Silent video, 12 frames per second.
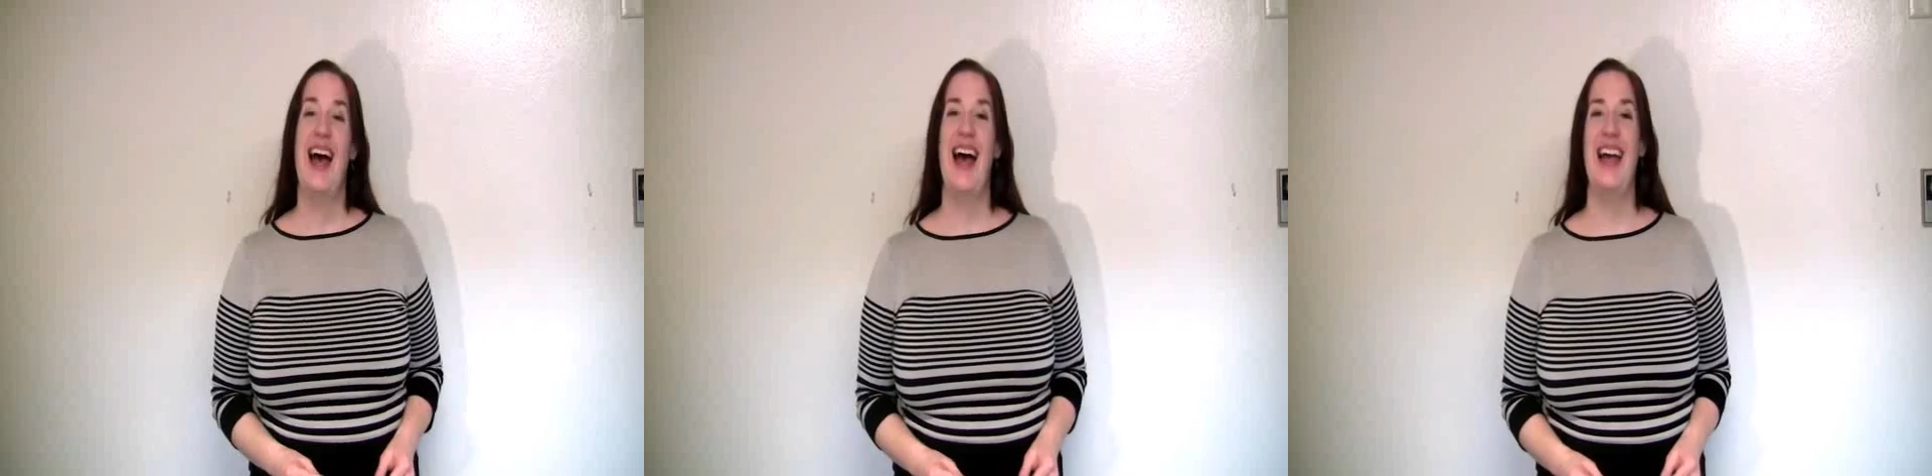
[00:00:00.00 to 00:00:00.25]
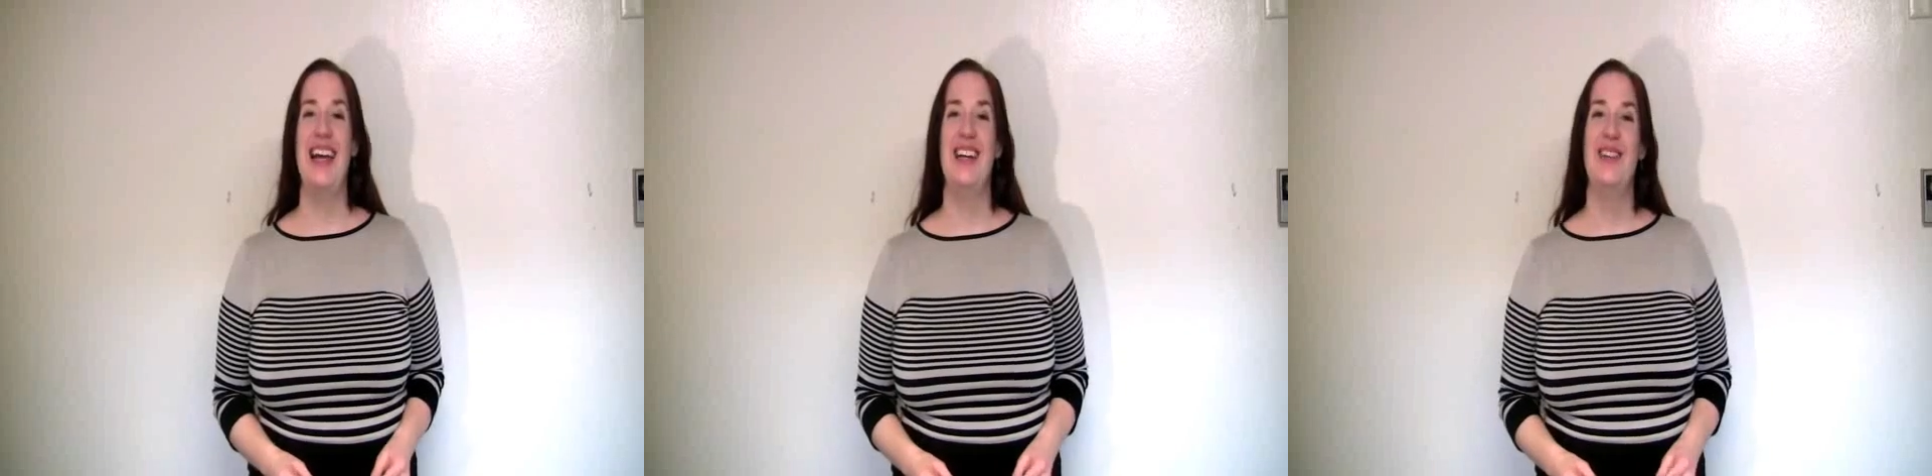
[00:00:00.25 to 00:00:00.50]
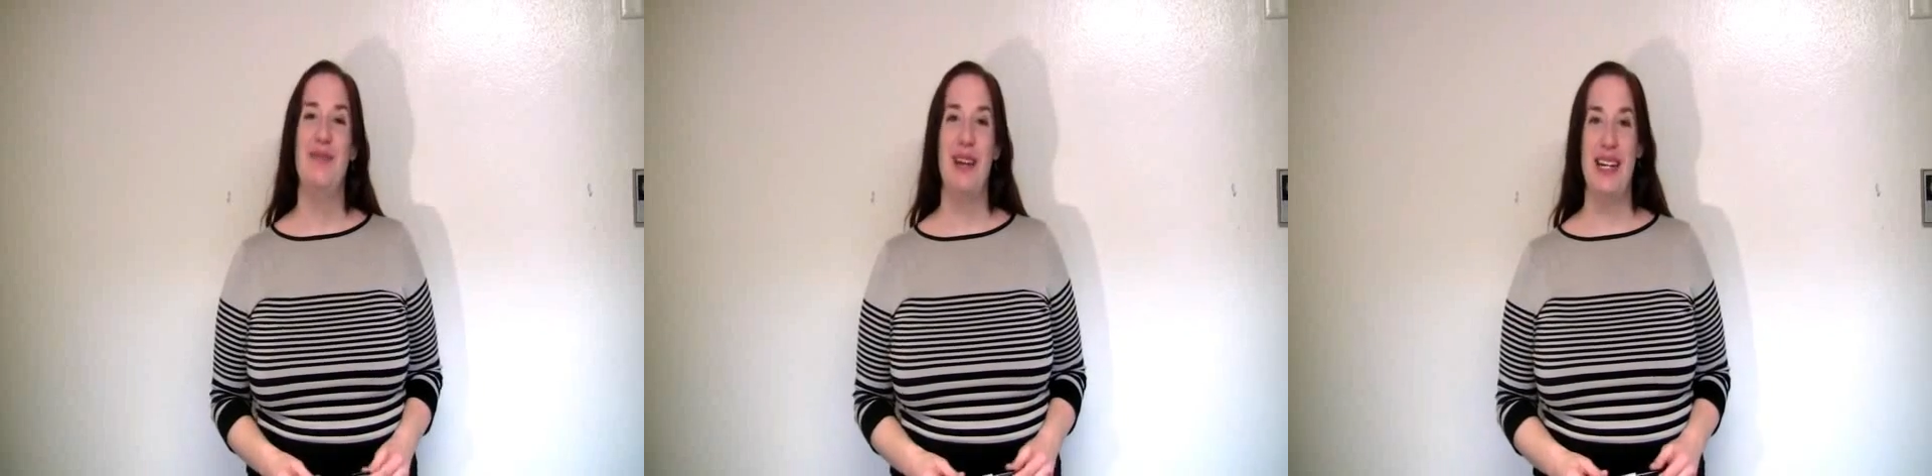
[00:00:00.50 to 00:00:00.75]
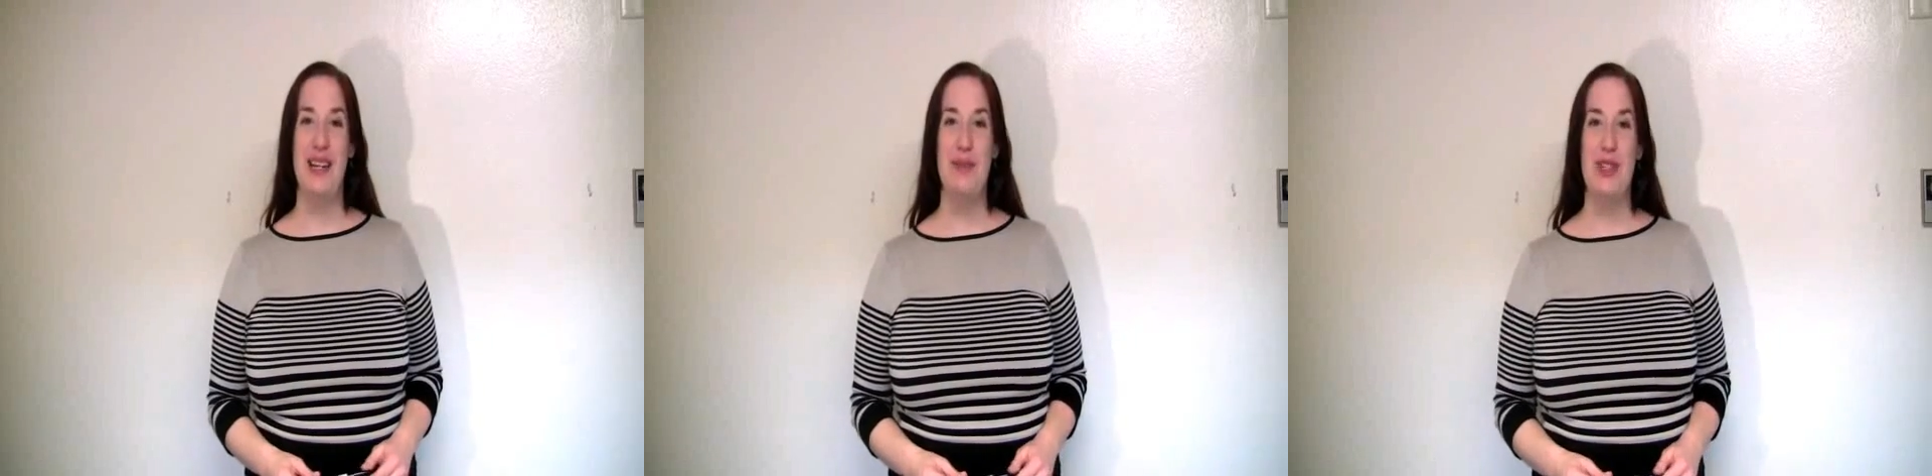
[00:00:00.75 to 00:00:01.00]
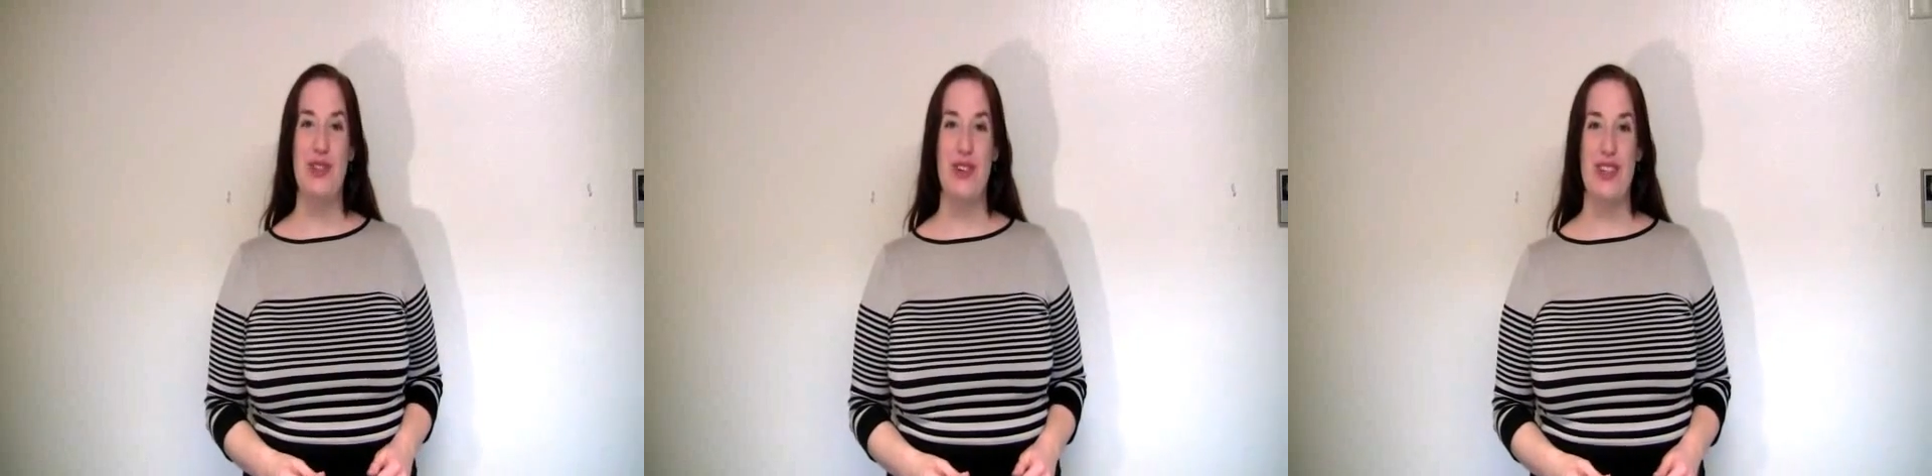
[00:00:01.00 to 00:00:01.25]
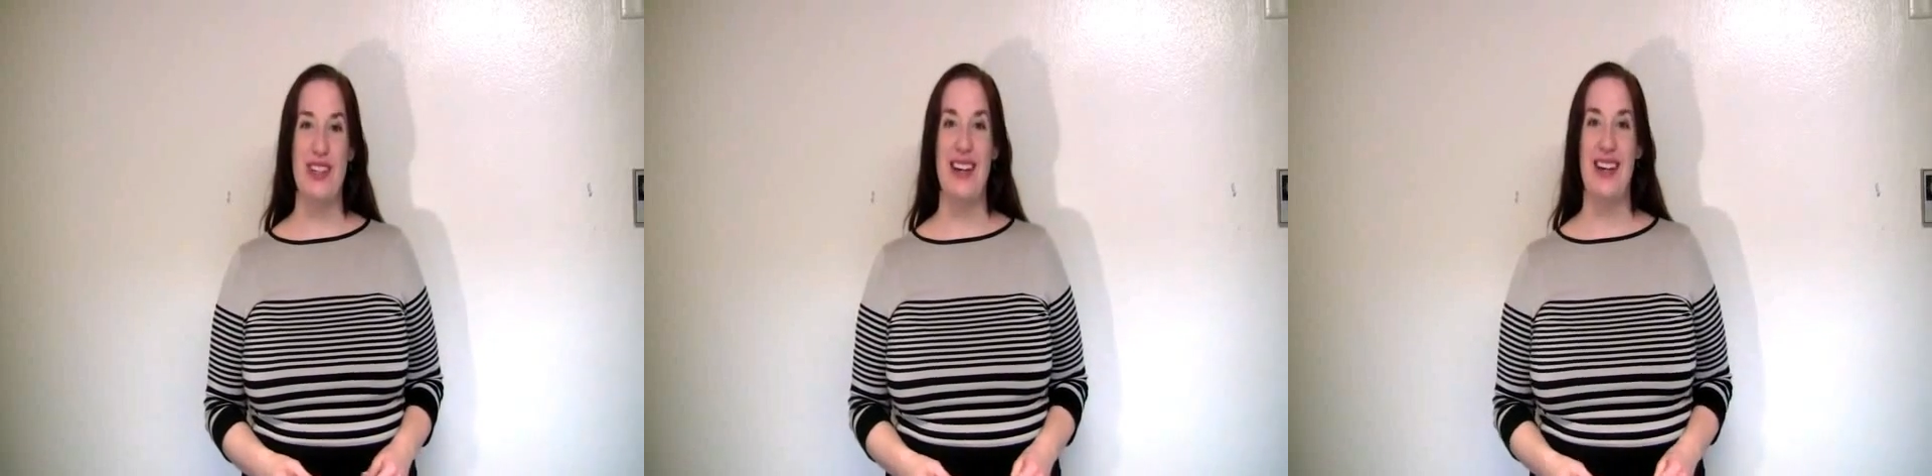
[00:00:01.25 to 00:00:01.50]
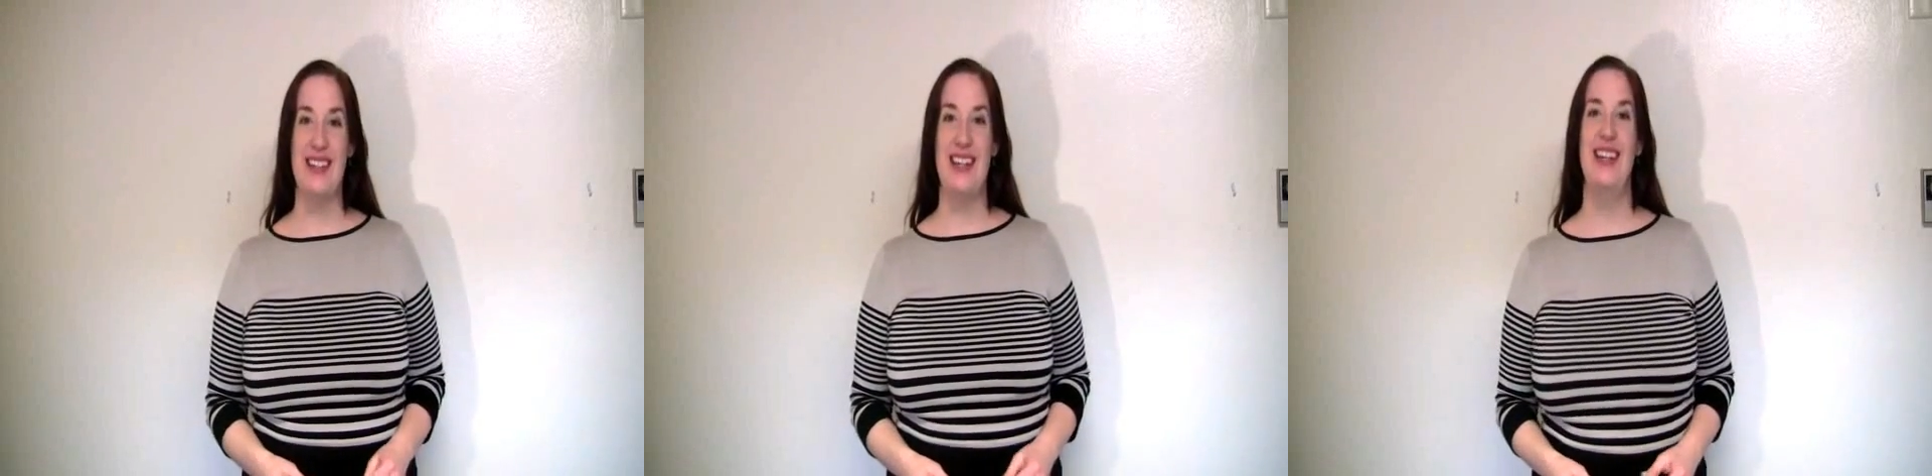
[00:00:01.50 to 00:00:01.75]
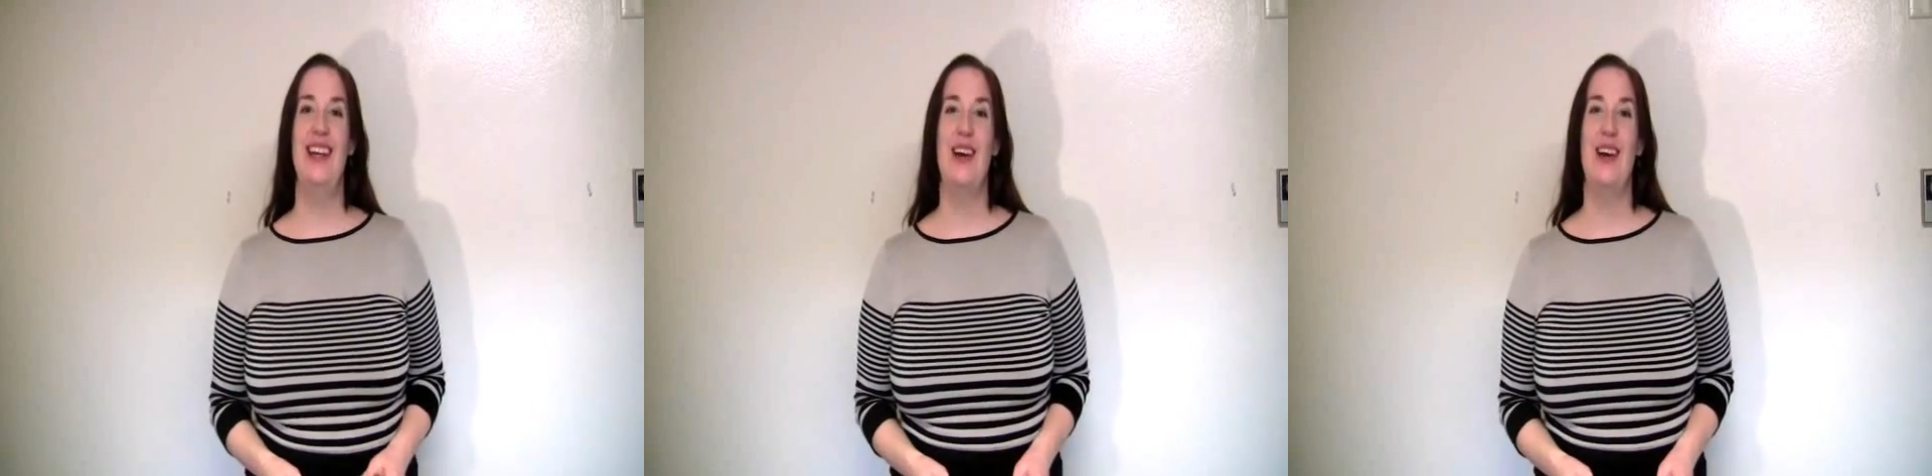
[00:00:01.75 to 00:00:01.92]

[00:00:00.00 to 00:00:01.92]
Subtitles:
Hi, my name is Rosie Gusky.